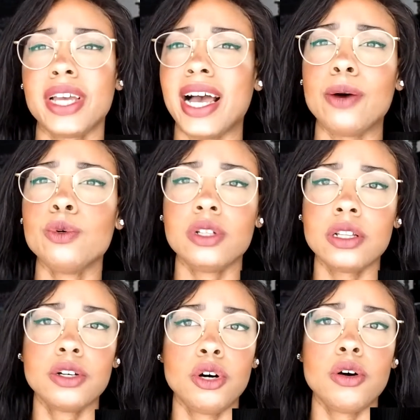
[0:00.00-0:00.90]
Okay, I would
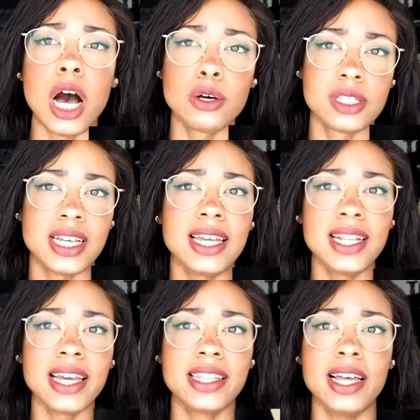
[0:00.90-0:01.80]
not go outside
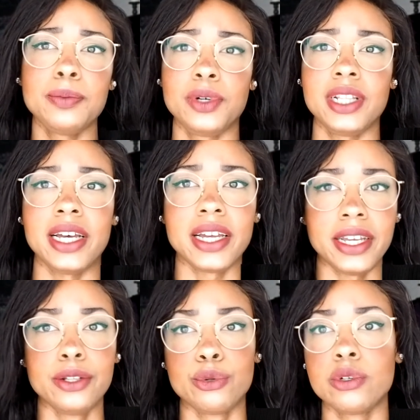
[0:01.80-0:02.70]
like that, but like
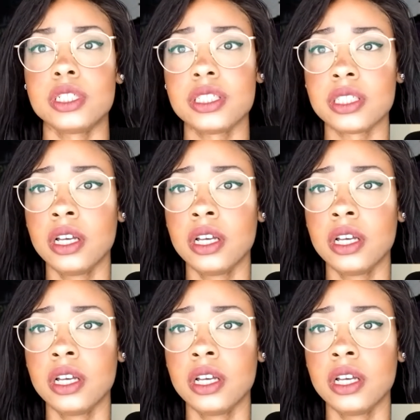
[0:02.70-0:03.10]
indoors